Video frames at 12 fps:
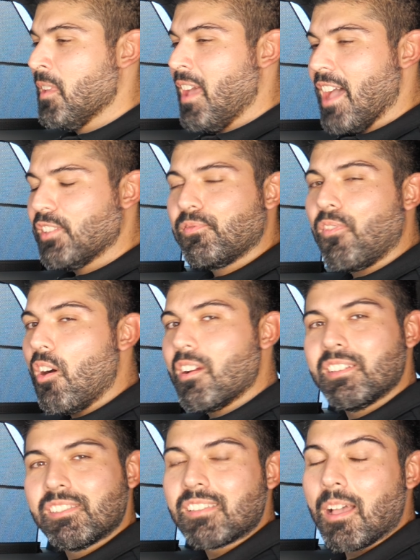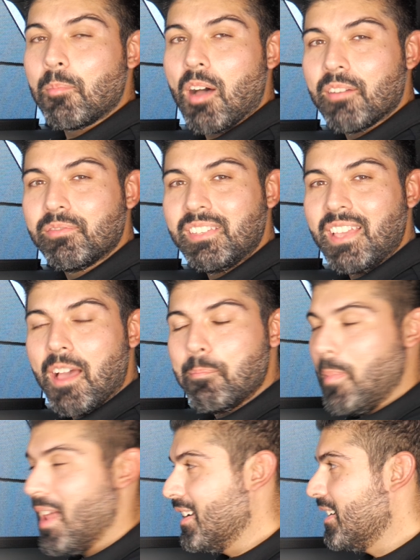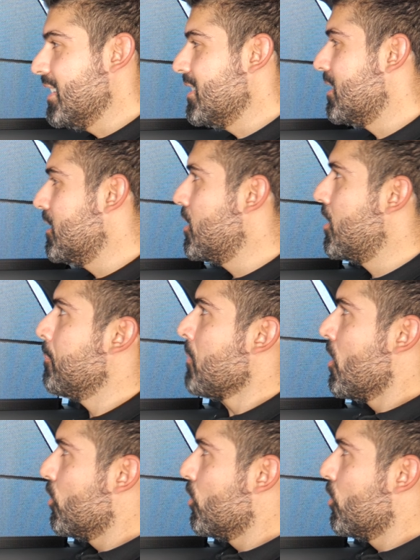As far as some of the amenities in here,